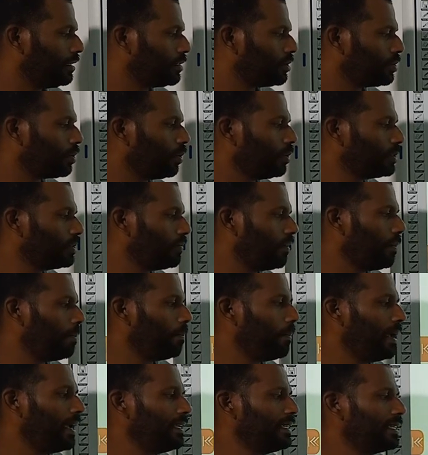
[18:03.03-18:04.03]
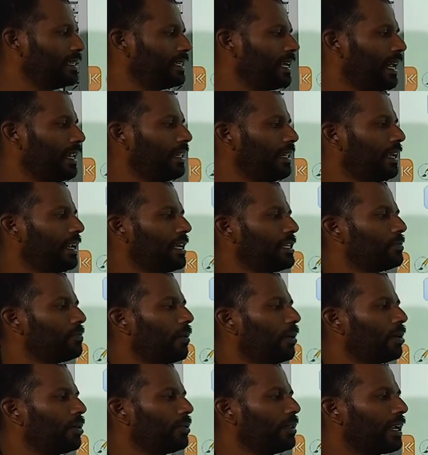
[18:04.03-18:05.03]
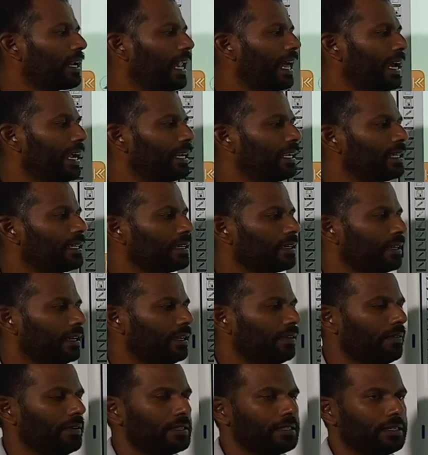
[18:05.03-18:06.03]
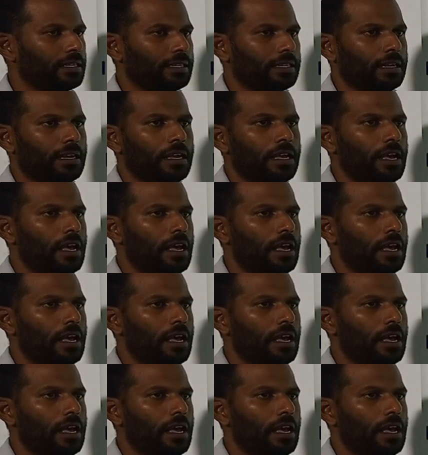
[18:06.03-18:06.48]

stores web pages and the respond to the client requested.